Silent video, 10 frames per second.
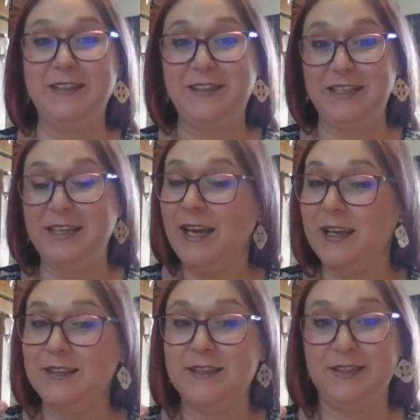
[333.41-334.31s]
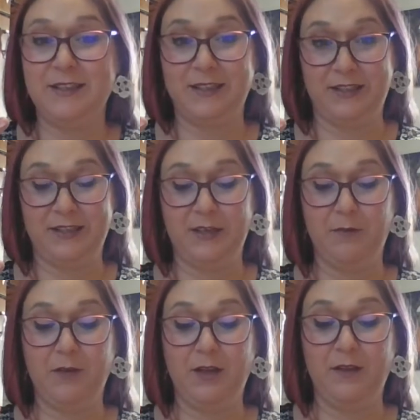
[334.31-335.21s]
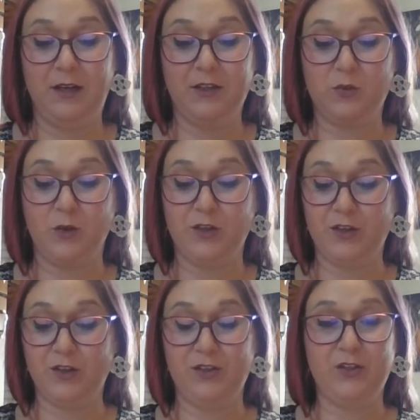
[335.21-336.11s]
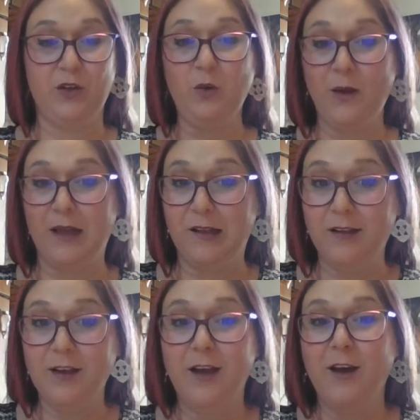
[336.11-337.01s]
Dee has this system that has worked so well